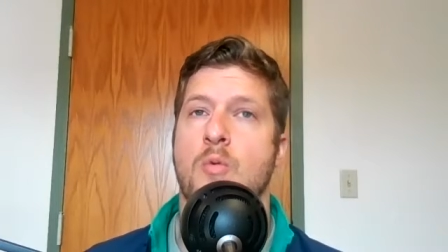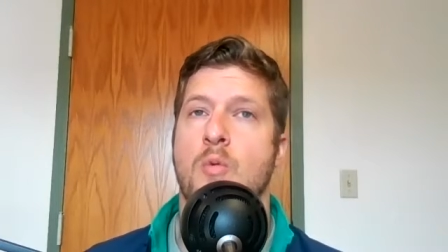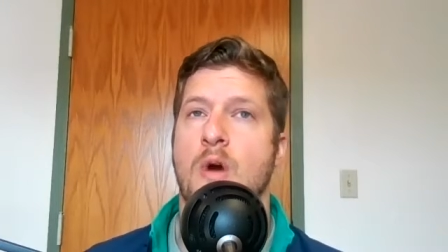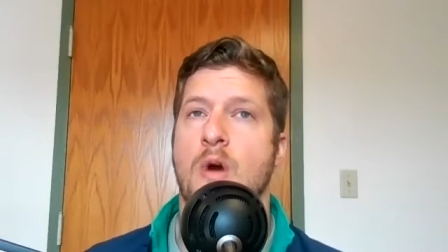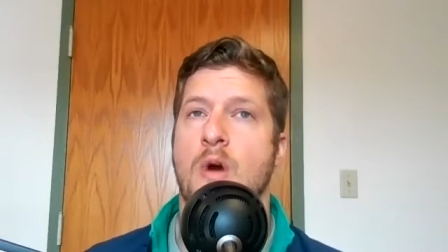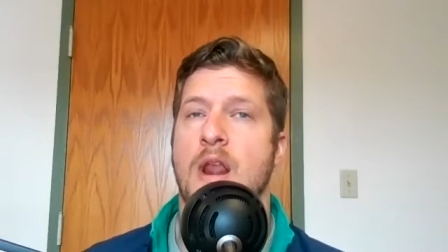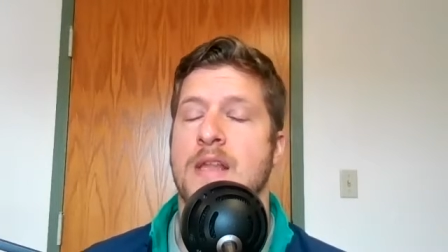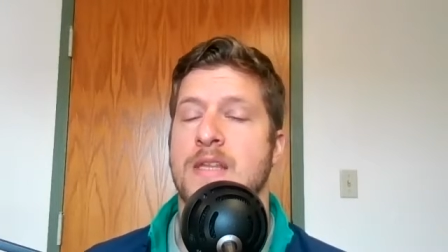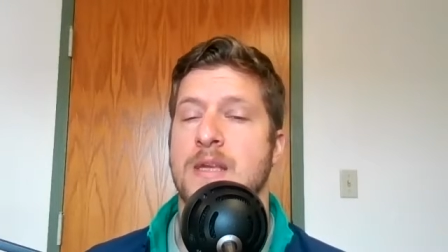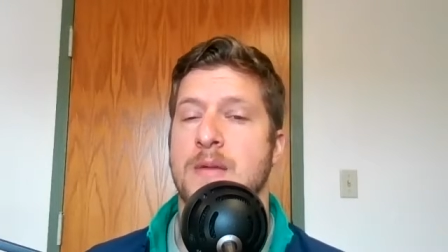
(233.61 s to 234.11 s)

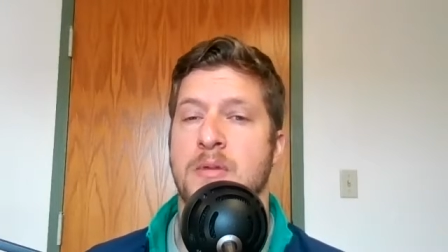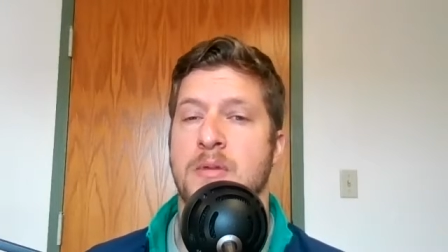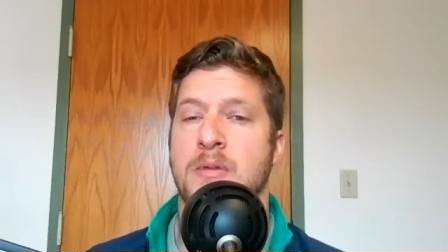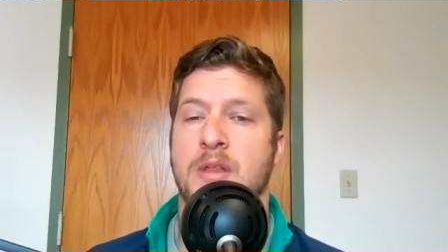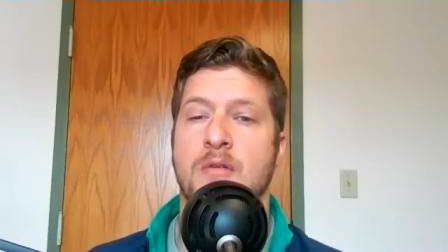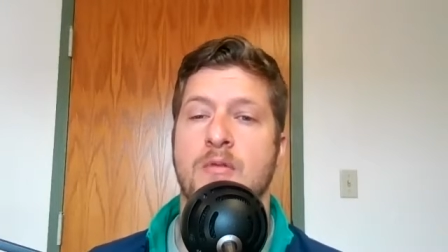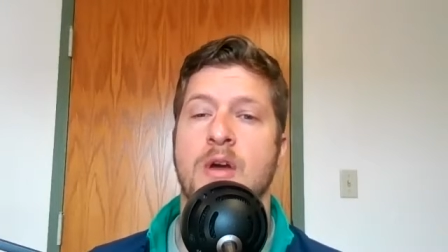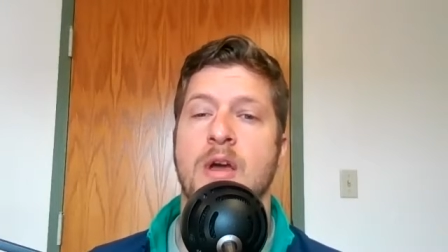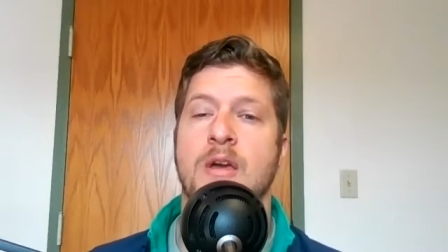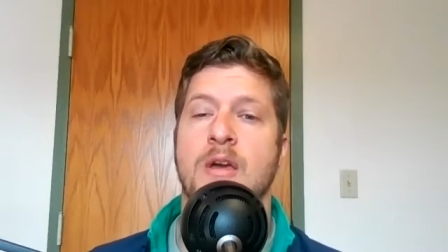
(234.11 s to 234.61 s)
what I
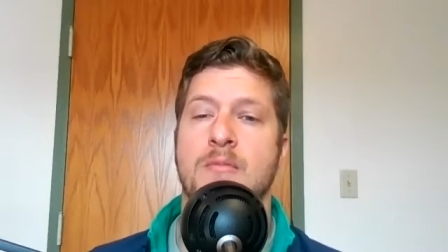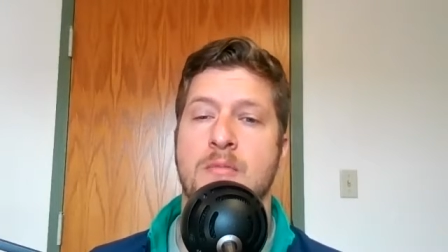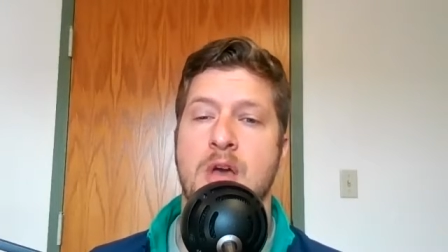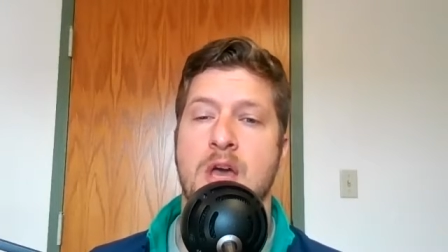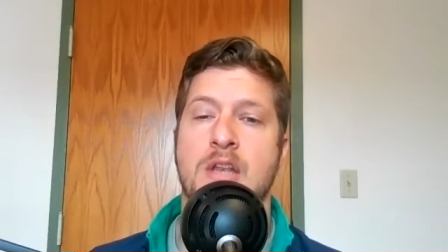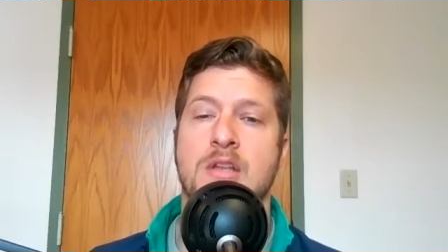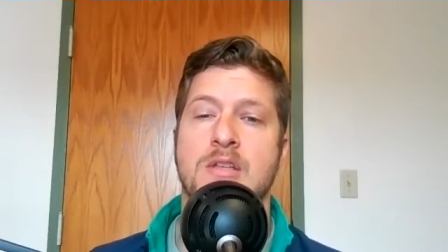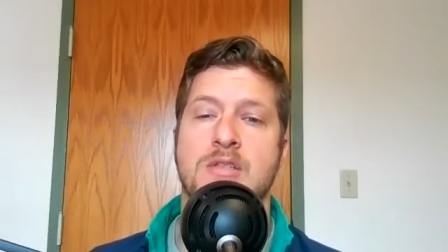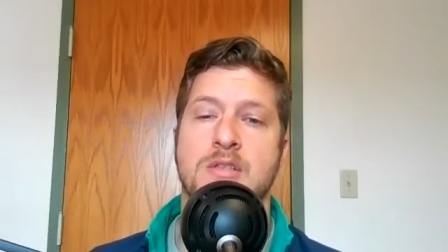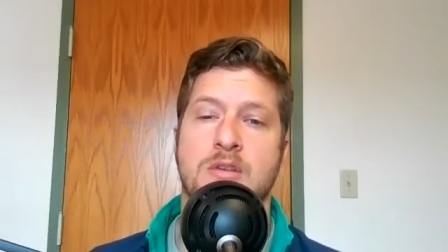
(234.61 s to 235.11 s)
typically
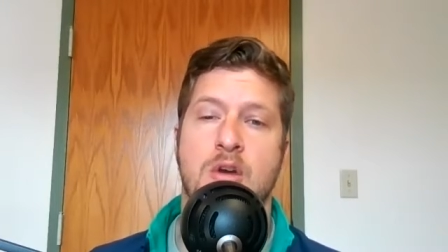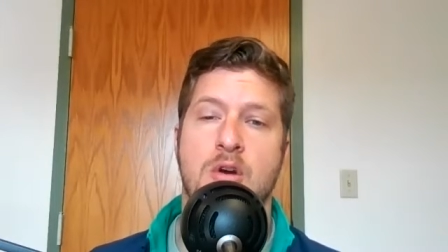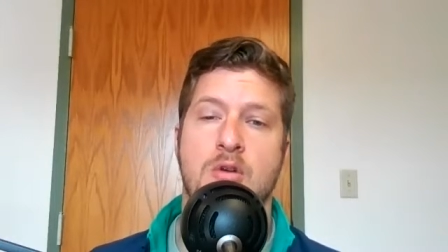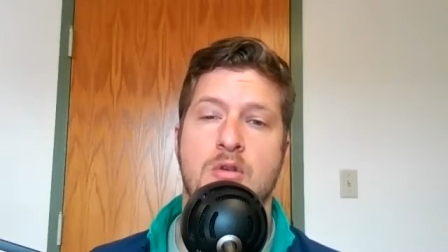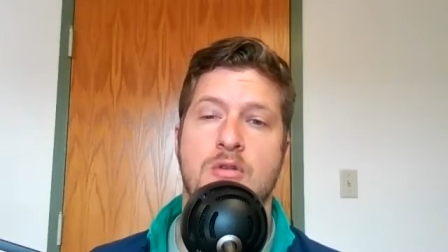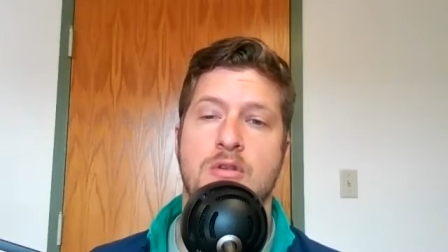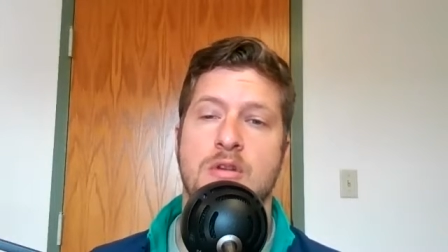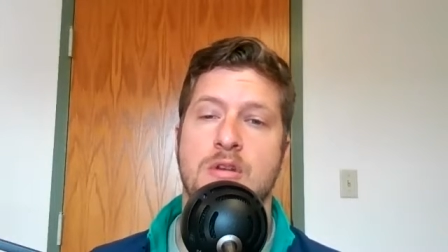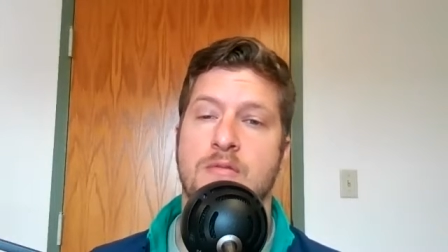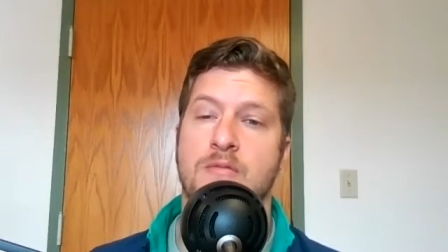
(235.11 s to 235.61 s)
recommend is
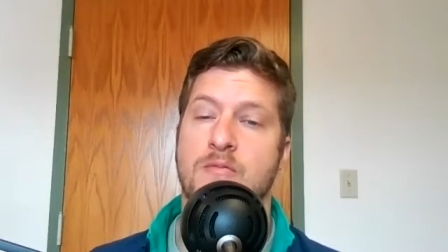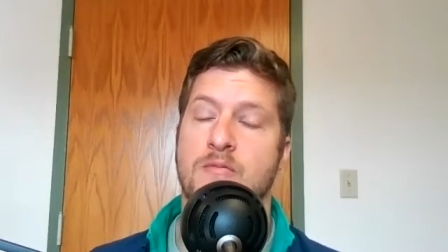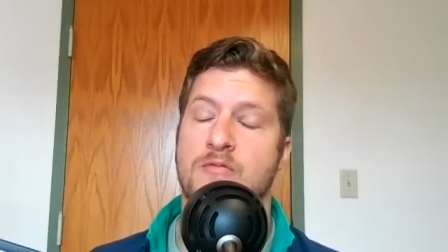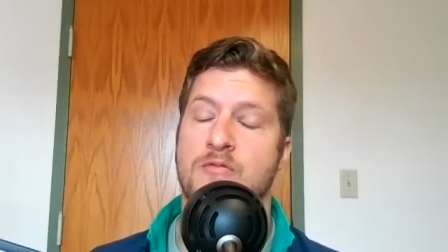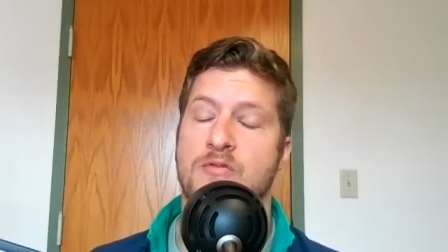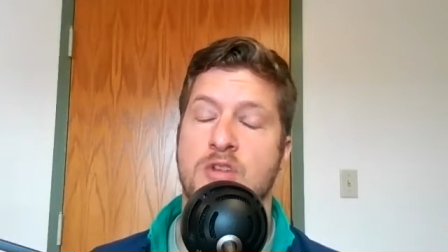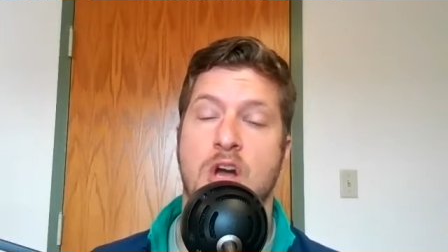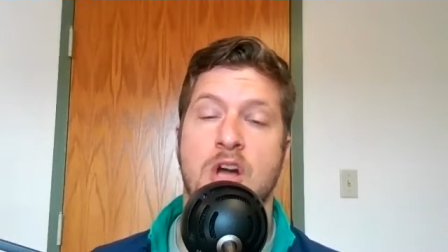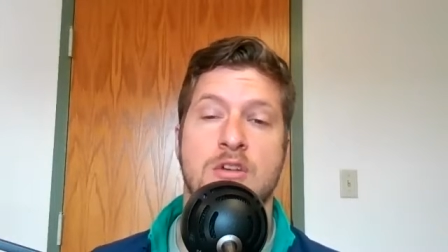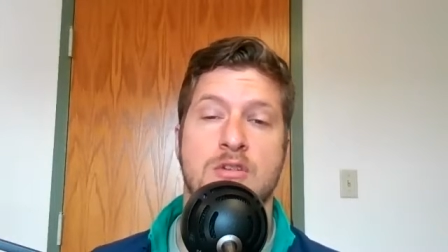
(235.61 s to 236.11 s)
go and
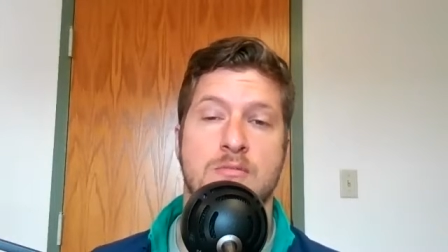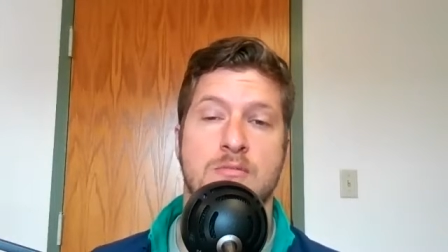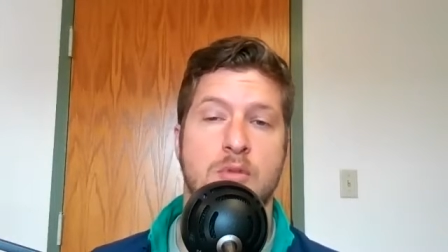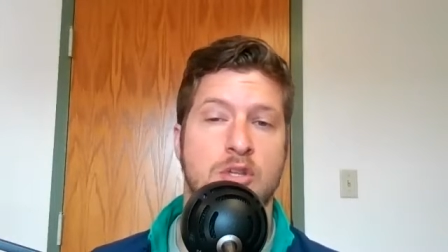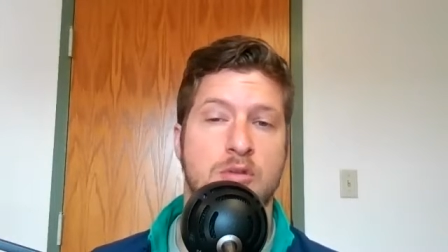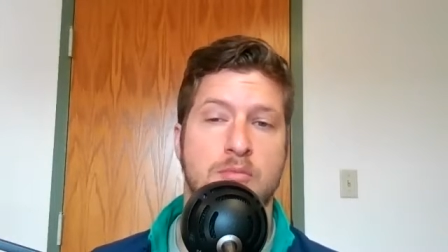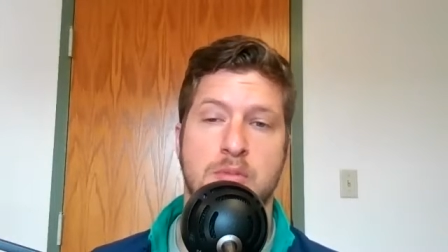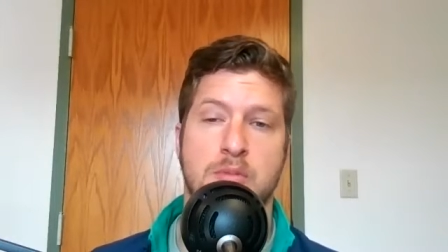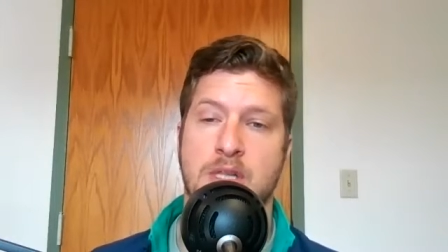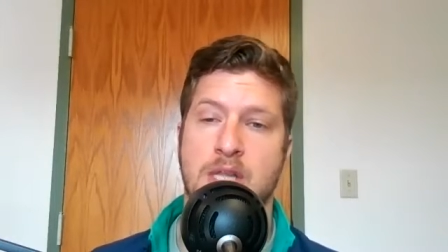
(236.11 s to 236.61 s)
talk to
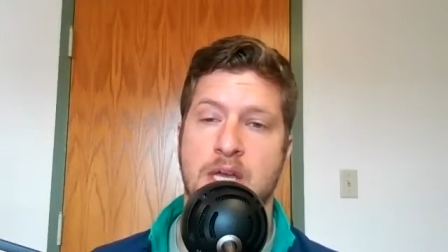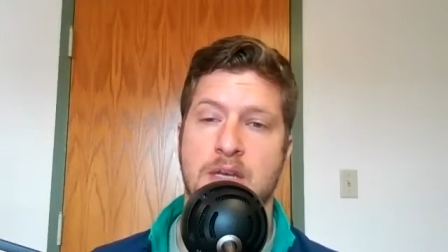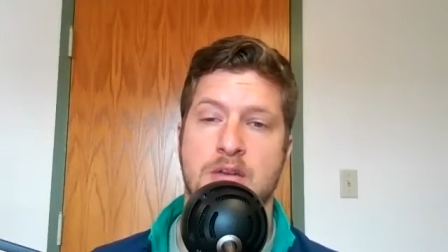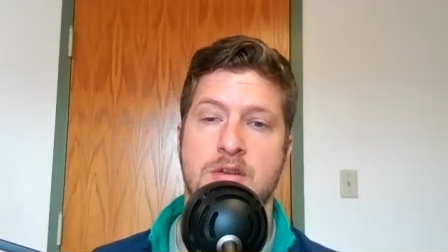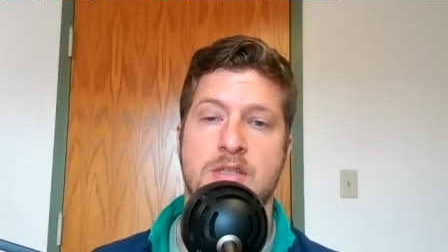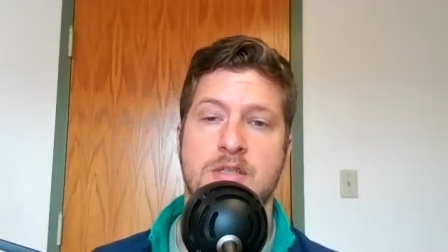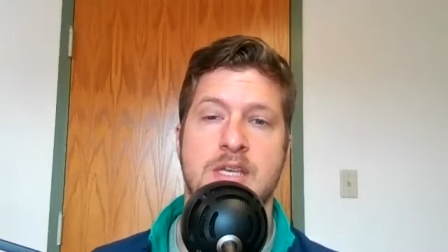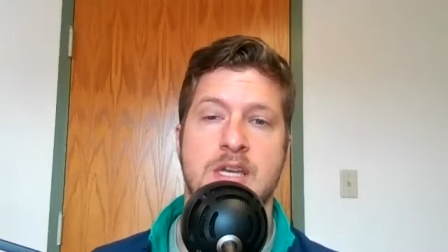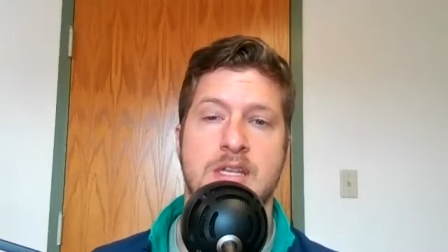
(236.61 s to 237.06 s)
multiple lenders,